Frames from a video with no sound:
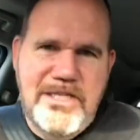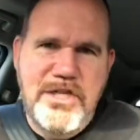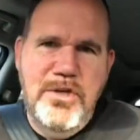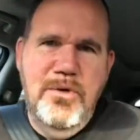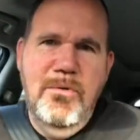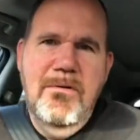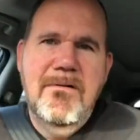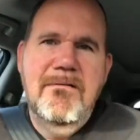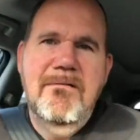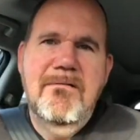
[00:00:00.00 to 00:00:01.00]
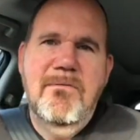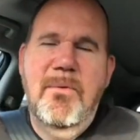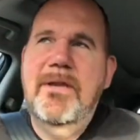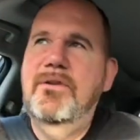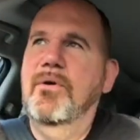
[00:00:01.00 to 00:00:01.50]
at you
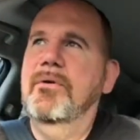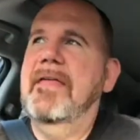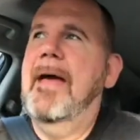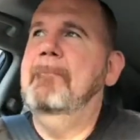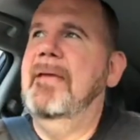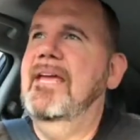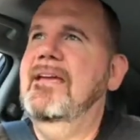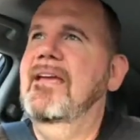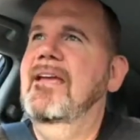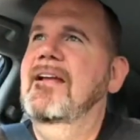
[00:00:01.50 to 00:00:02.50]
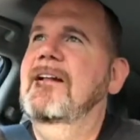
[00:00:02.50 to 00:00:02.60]
when you're that big,